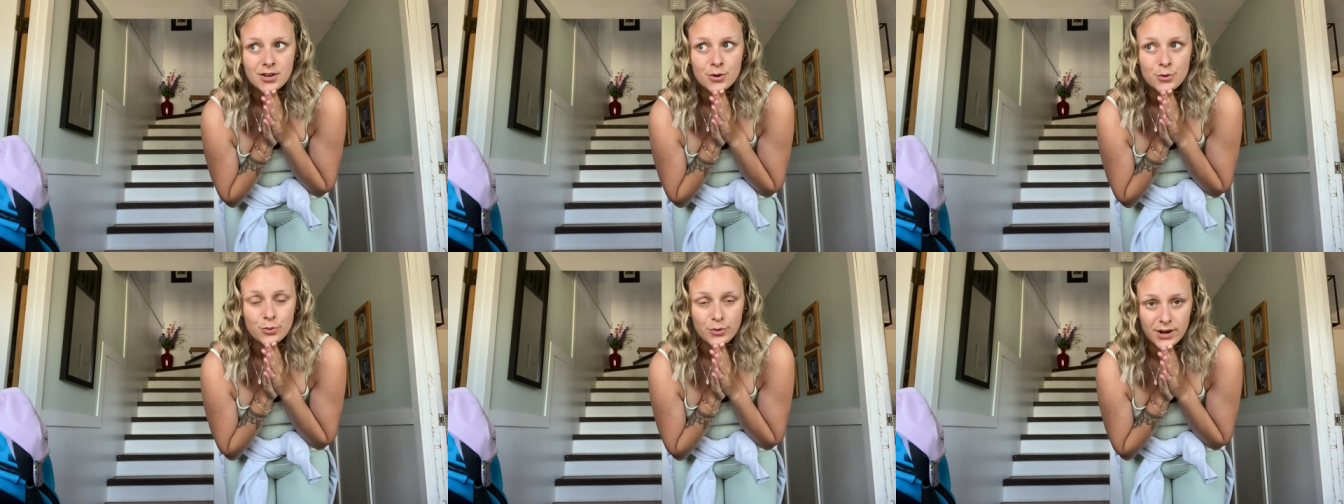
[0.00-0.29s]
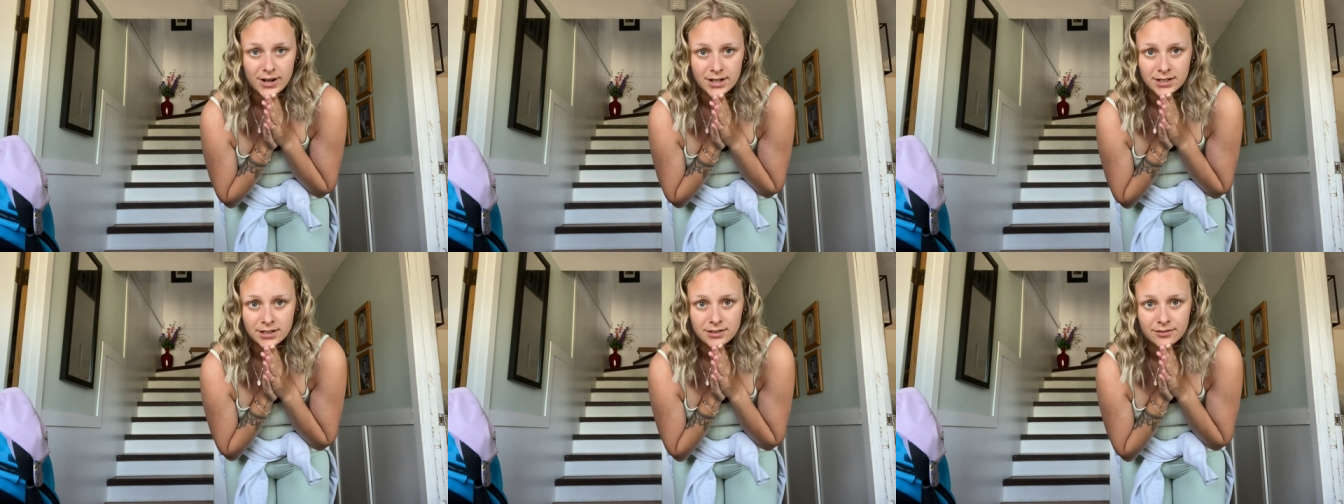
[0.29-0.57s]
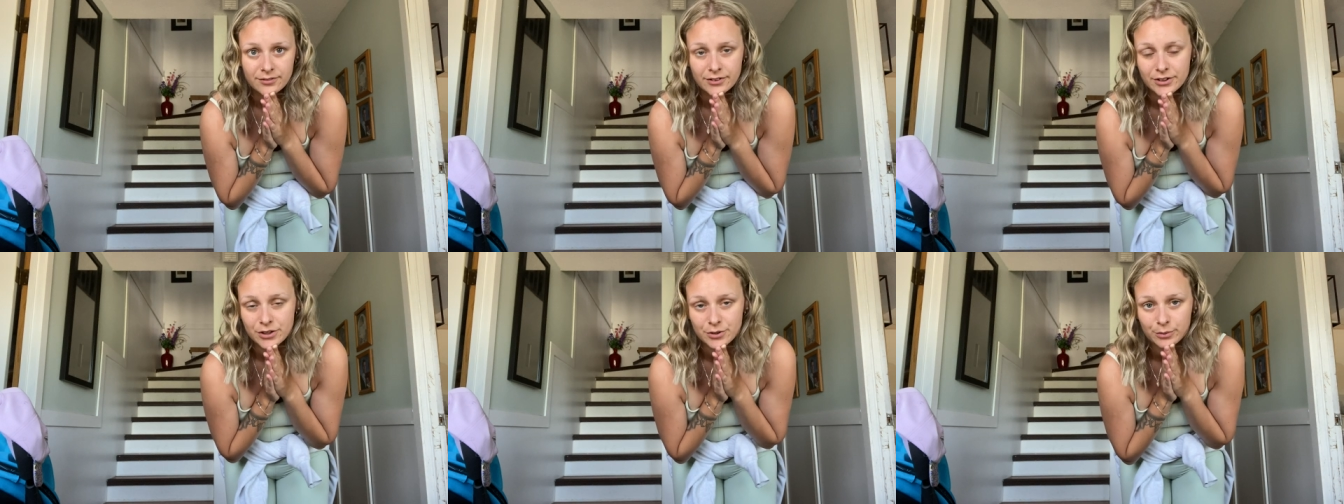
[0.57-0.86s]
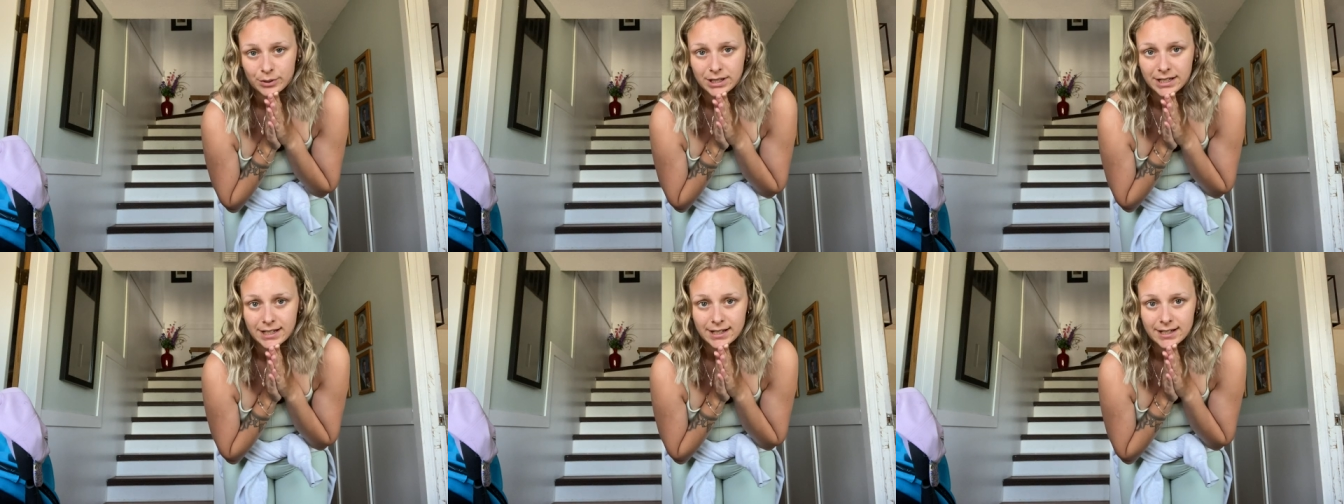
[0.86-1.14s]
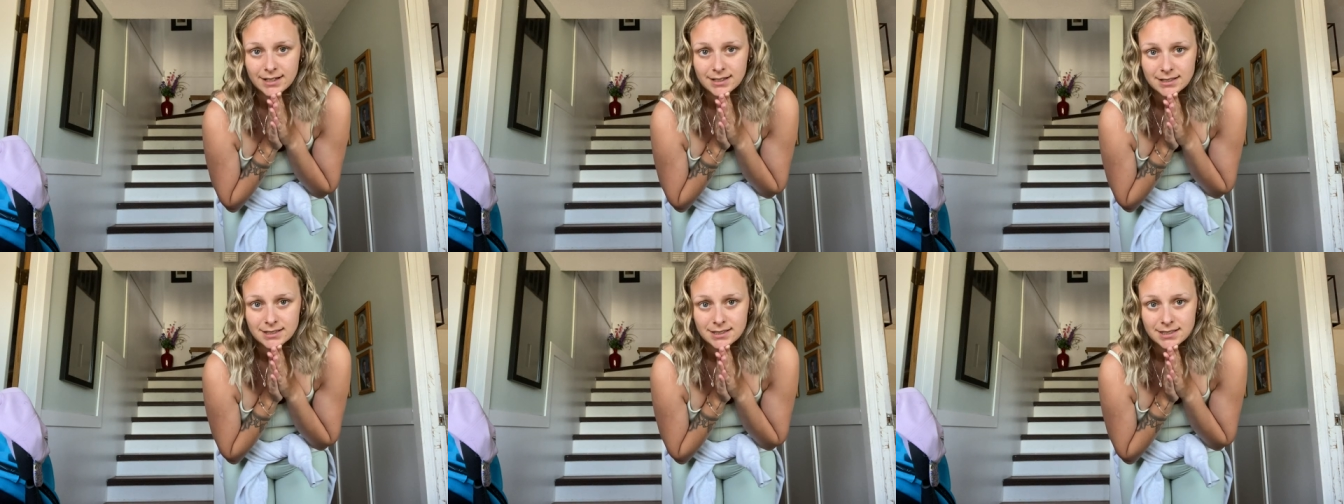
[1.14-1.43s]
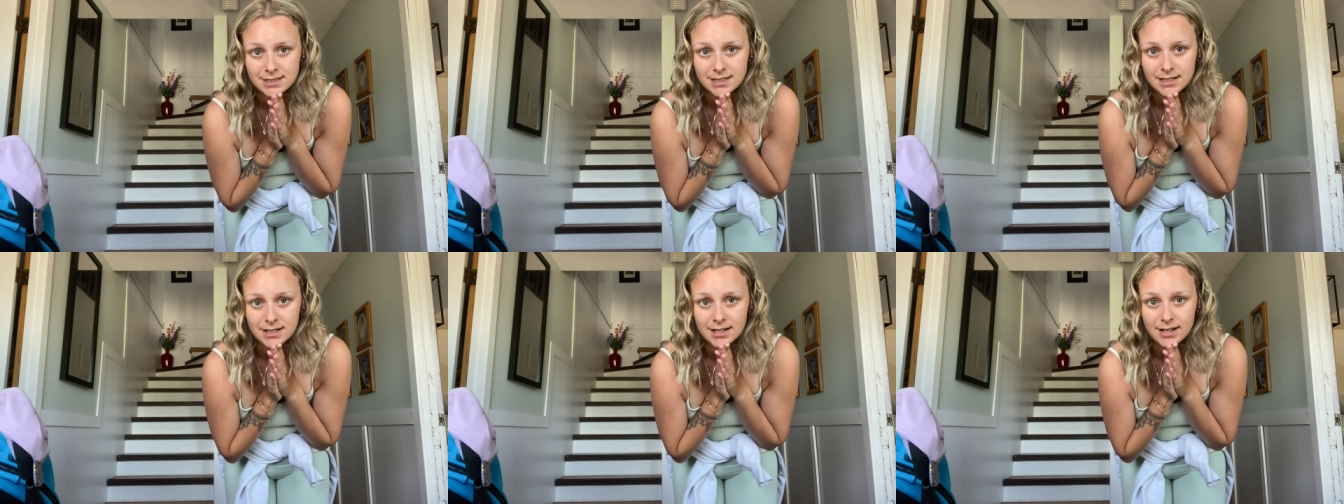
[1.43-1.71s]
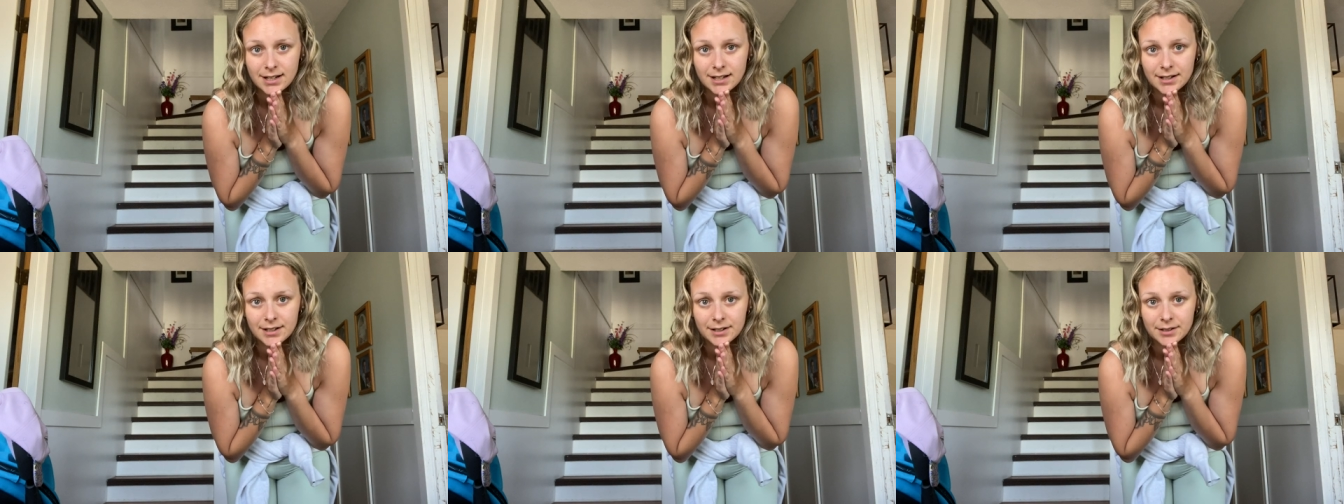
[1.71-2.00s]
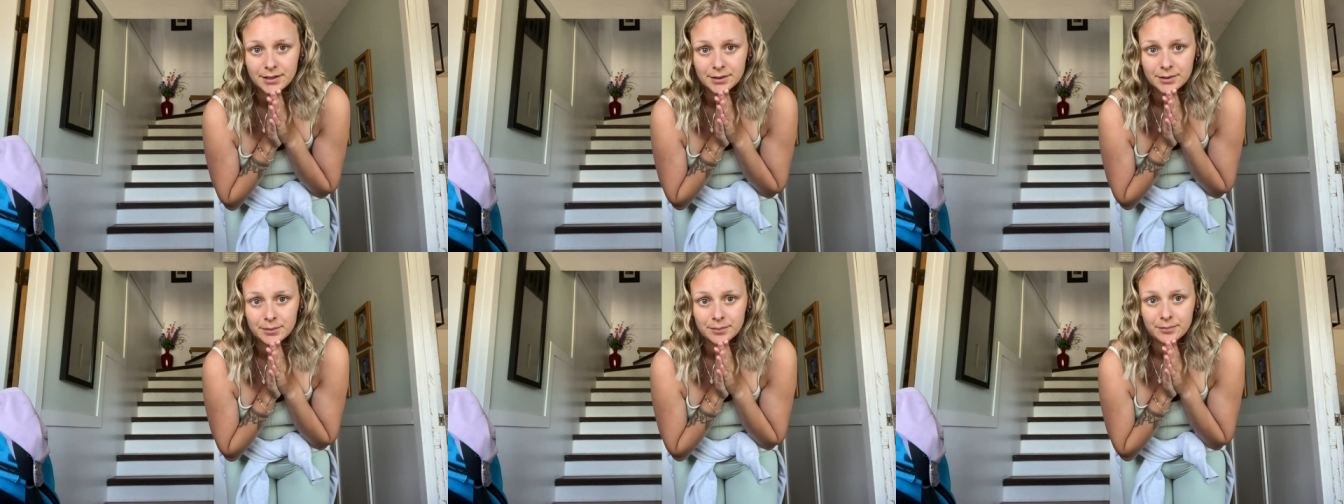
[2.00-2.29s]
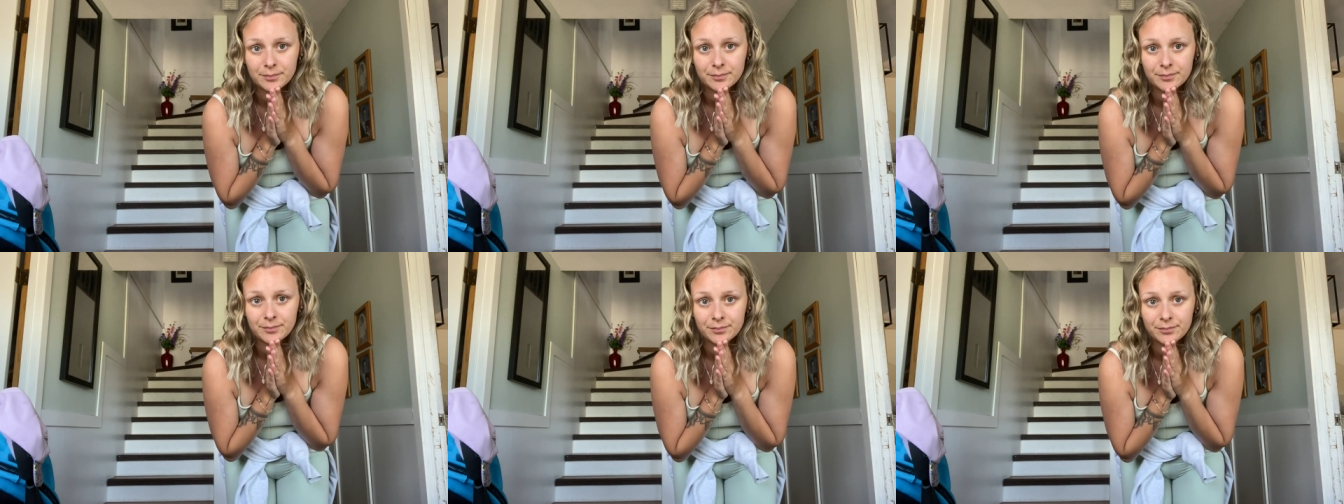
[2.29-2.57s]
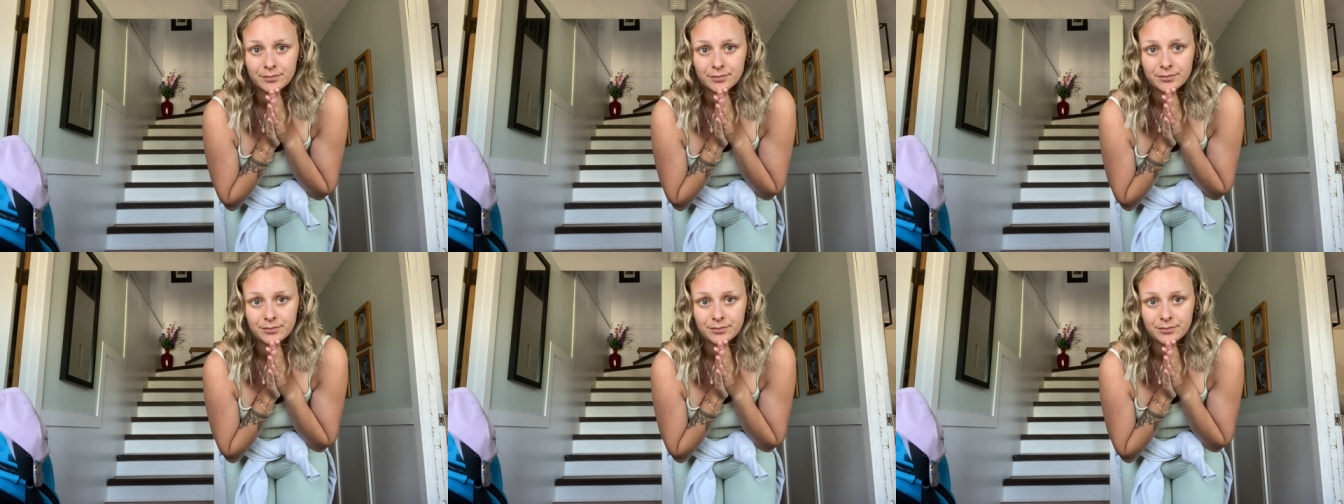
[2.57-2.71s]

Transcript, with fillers: ready for the weekend. Um,